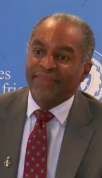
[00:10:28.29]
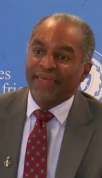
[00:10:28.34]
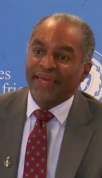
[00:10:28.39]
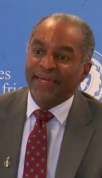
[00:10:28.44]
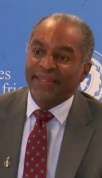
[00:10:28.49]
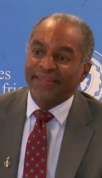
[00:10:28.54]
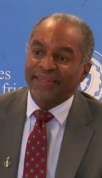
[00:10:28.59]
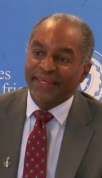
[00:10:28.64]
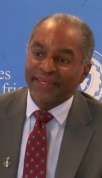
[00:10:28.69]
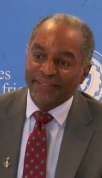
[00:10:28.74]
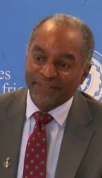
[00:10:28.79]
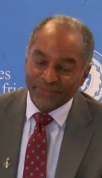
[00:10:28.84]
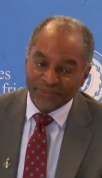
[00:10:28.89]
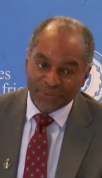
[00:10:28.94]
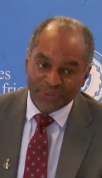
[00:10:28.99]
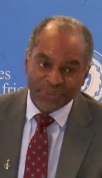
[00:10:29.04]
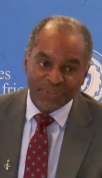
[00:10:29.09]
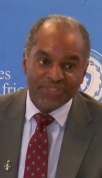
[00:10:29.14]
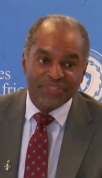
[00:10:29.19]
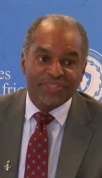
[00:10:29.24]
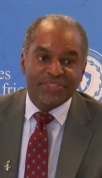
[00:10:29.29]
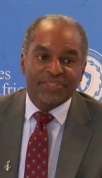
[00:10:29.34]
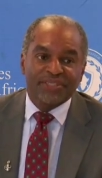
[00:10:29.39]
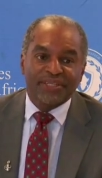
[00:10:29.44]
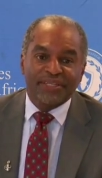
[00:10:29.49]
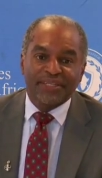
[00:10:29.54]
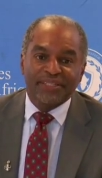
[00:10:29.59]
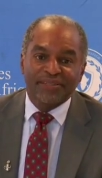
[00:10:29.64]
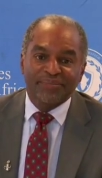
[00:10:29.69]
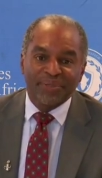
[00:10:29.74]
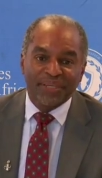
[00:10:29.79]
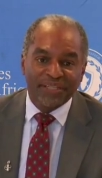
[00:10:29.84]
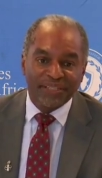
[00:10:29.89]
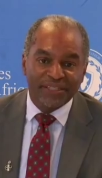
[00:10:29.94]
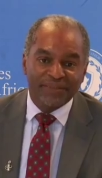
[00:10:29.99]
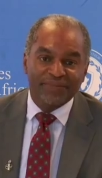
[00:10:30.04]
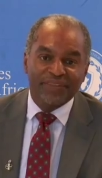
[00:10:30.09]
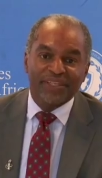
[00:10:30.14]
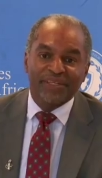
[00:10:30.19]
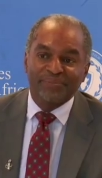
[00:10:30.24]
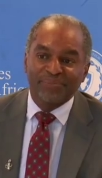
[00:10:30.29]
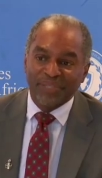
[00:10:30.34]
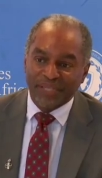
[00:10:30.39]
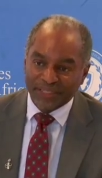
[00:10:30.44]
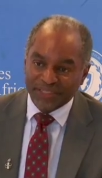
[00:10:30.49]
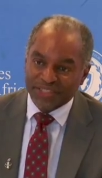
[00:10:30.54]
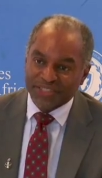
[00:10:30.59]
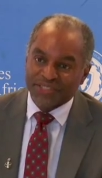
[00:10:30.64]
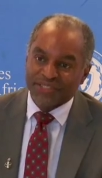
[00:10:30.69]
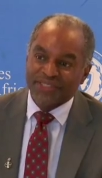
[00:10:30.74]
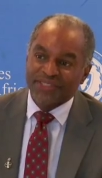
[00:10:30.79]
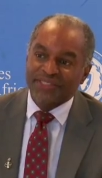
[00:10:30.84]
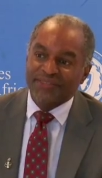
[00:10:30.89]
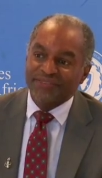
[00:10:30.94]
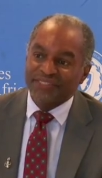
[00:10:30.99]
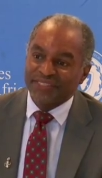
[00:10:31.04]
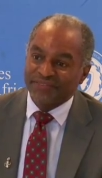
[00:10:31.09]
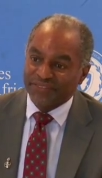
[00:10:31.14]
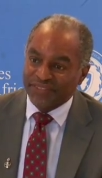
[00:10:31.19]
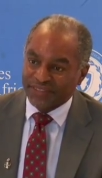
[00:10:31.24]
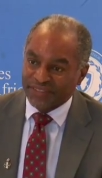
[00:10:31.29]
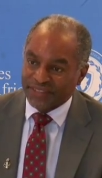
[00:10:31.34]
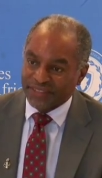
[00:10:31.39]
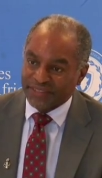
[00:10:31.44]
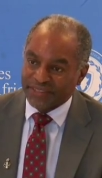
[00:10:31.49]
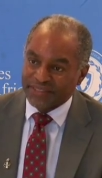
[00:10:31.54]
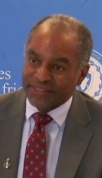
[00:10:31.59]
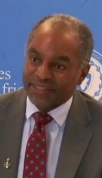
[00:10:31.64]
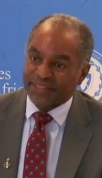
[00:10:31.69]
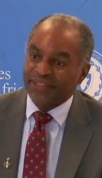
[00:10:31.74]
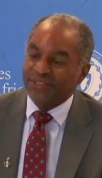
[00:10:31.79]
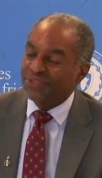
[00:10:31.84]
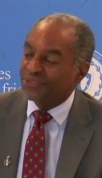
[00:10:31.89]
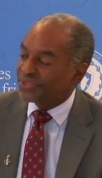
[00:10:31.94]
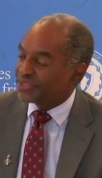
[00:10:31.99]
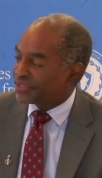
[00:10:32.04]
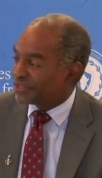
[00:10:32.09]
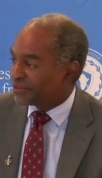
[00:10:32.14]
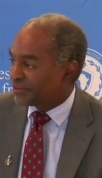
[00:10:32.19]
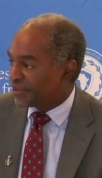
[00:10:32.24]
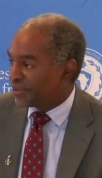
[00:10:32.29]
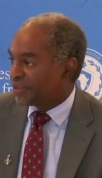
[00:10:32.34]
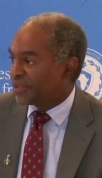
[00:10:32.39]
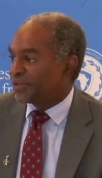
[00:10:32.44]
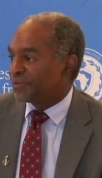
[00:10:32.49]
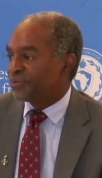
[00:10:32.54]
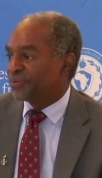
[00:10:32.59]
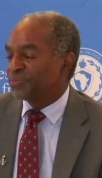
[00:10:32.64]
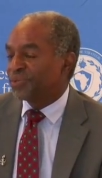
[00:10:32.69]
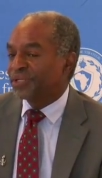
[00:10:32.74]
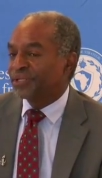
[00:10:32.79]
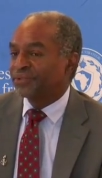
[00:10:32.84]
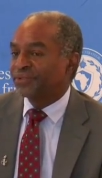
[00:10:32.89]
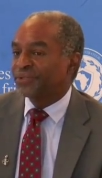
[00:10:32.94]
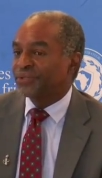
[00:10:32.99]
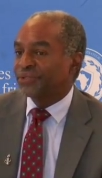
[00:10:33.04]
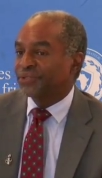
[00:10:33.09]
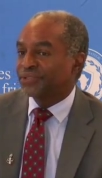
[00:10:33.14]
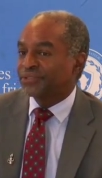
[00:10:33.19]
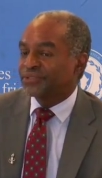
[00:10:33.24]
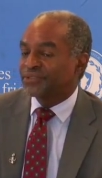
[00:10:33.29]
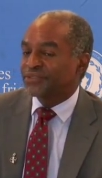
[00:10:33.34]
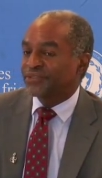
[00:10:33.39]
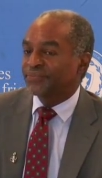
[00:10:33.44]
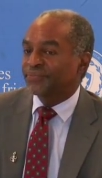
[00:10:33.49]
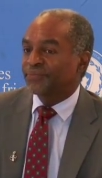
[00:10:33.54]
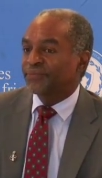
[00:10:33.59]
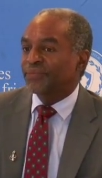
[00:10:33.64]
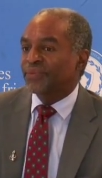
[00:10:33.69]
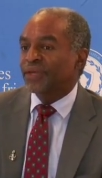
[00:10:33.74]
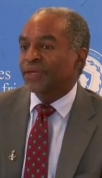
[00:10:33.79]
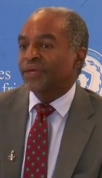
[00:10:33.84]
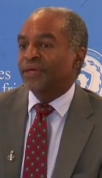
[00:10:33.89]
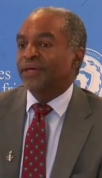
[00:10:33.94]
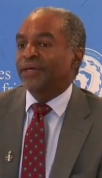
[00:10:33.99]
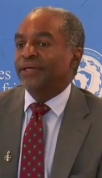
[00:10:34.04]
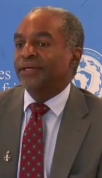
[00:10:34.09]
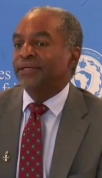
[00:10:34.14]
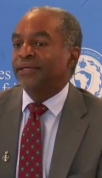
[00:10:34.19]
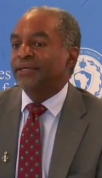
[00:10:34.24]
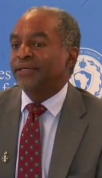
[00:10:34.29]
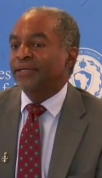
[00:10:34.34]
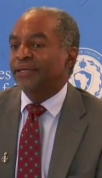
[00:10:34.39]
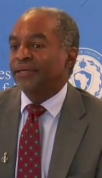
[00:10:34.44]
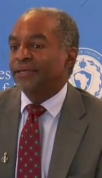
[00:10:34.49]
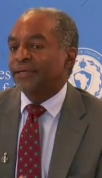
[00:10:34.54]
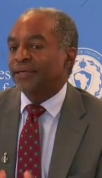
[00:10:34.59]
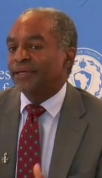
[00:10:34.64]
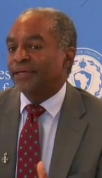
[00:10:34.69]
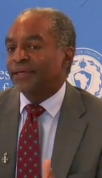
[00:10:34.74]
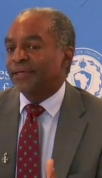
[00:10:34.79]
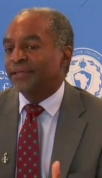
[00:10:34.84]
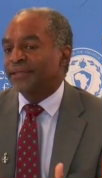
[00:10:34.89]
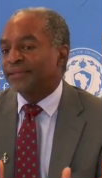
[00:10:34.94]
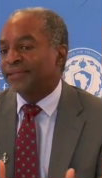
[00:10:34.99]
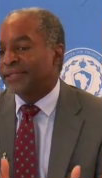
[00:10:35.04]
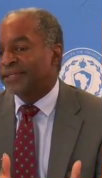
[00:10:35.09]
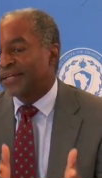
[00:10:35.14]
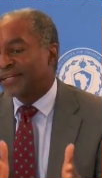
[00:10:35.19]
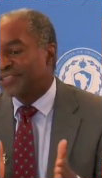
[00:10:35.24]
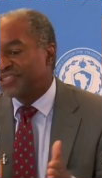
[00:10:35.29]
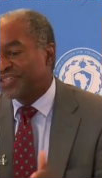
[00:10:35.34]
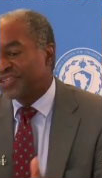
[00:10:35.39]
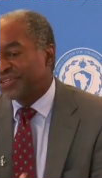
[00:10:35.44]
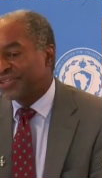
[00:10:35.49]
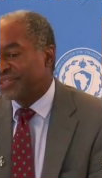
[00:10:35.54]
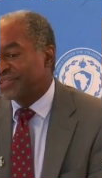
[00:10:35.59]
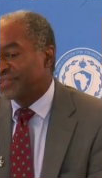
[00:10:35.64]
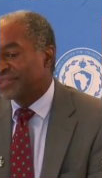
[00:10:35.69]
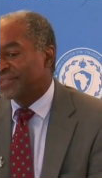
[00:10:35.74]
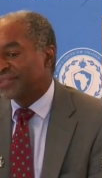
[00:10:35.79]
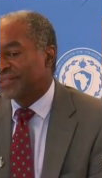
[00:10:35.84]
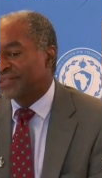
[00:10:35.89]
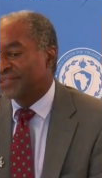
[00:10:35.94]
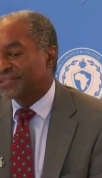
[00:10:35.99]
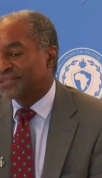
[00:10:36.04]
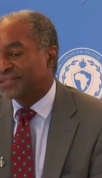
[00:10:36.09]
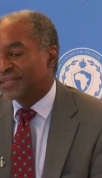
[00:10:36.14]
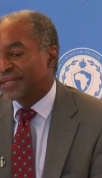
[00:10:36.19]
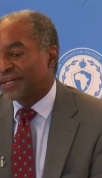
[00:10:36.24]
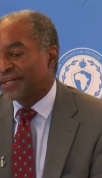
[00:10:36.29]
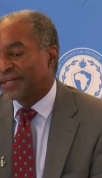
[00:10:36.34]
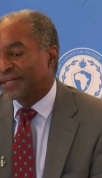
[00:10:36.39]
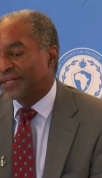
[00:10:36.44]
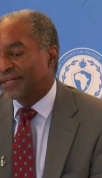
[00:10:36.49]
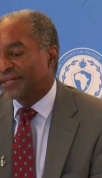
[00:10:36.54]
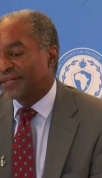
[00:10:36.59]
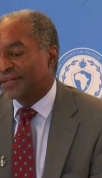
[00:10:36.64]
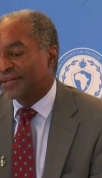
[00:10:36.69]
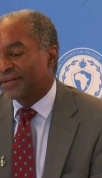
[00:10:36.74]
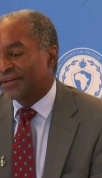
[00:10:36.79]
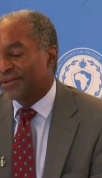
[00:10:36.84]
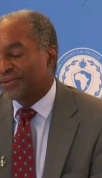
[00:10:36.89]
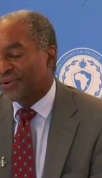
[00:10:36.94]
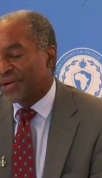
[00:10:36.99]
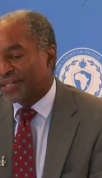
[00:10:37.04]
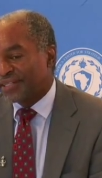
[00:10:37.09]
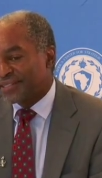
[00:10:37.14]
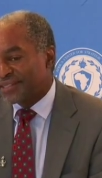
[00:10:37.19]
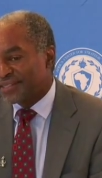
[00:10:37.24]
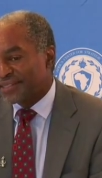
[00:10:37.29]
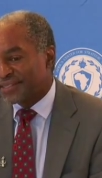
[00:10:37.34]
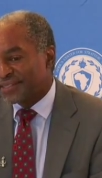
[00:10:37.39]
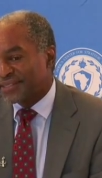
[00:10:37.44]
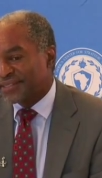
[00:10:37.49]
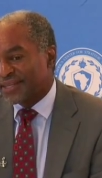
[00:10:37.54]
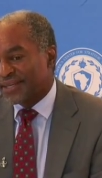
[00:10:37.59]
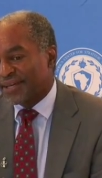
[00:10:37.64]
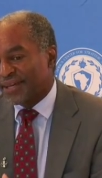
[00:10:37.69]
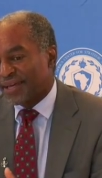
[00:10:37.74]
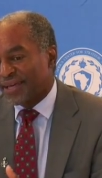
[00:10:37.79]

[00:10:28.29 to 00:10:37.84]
and then, of course, uh, the beginning of the abductions of civilians, including women and girls. The Nigerian uh, crisis